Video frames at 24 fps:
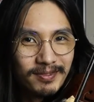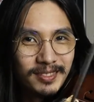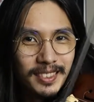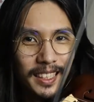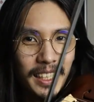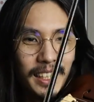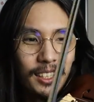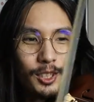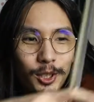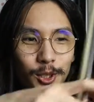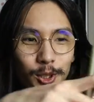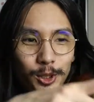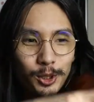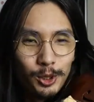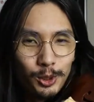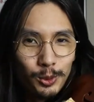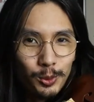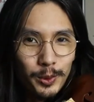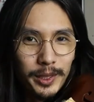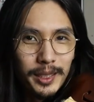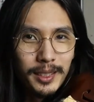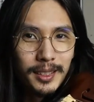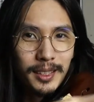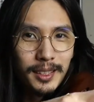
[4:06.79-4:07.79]
and you're
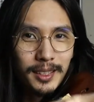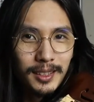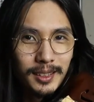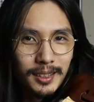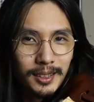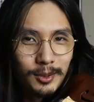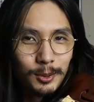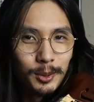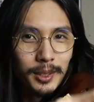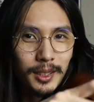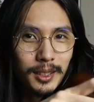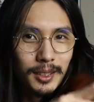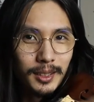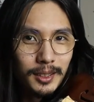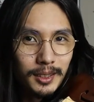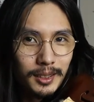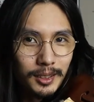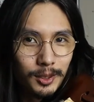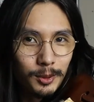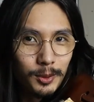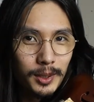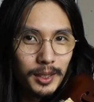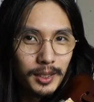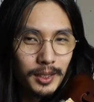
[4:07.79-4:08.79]
squeezing, squeezing,
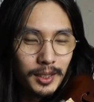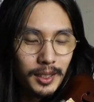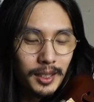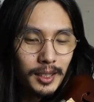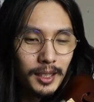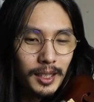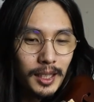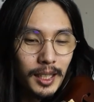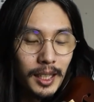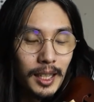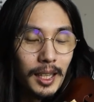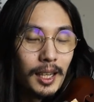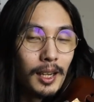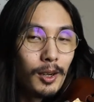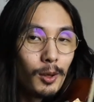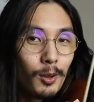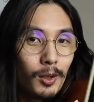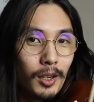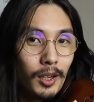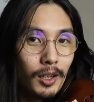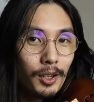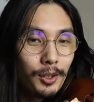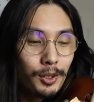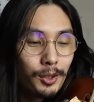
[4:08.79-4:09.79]
squeezing, or
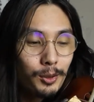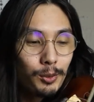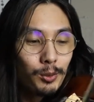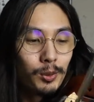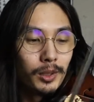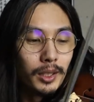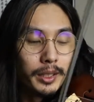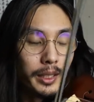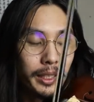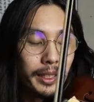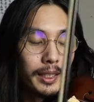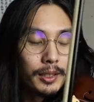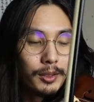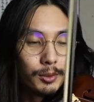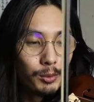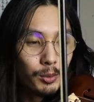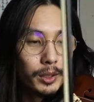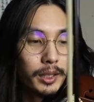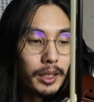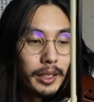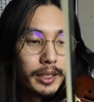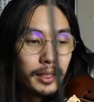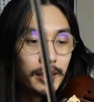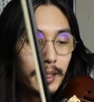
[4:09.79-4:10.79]
are you
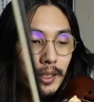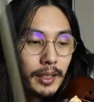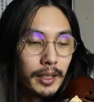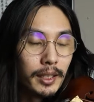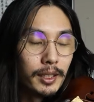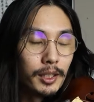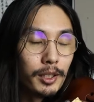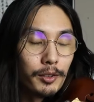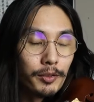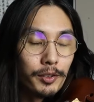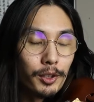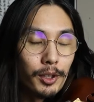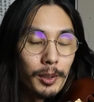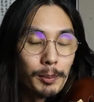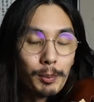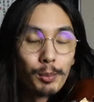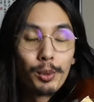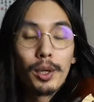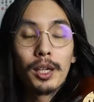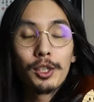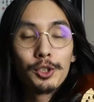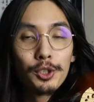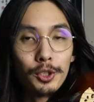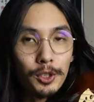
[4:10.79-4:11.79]
releasing any of the
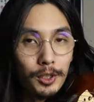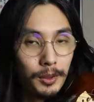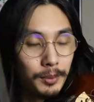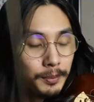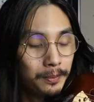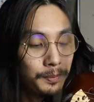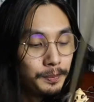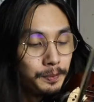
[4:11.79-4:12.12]
pressure?